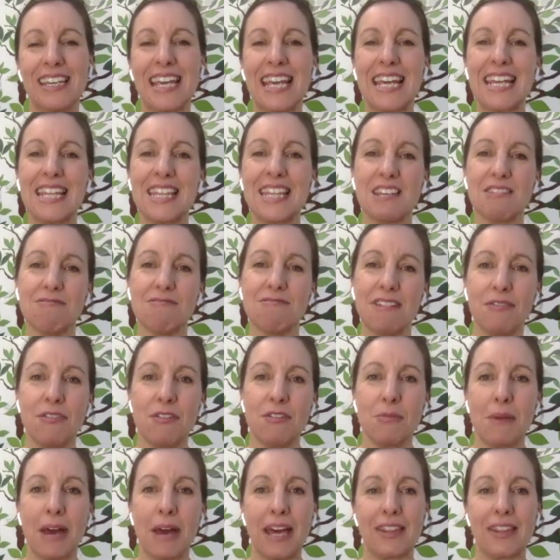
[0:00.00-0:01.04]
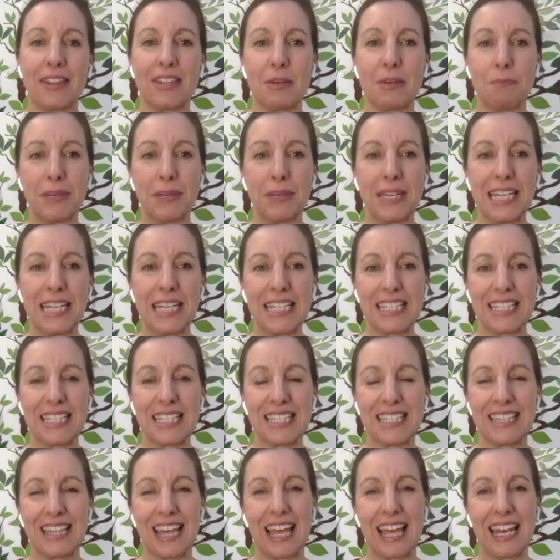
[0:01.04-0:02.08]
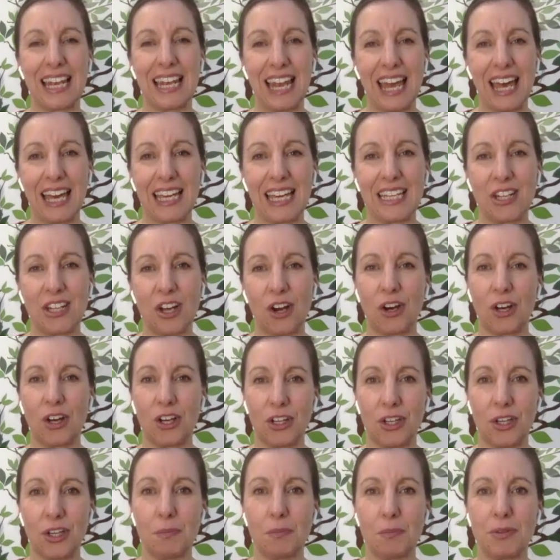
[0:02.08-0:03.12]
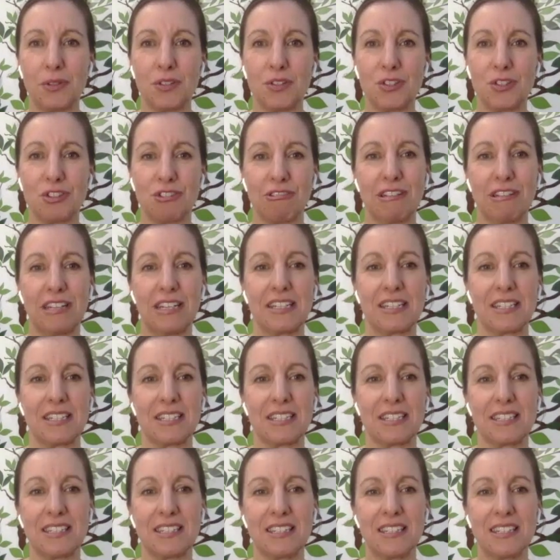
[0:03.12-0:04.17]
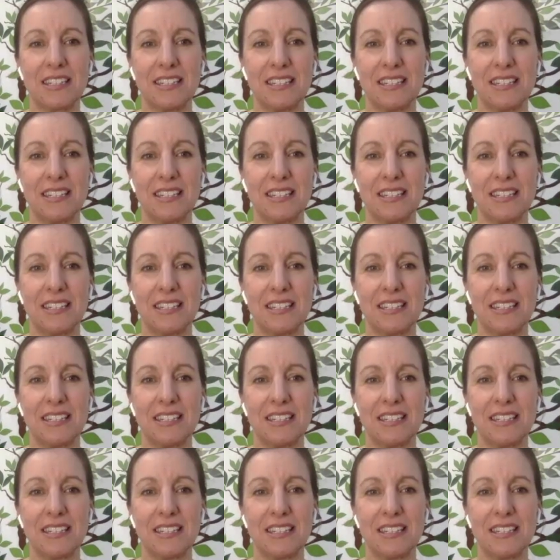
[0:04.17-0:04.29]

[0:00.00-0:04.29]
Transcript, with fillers: in the rhythm and the beats that line our urban streets.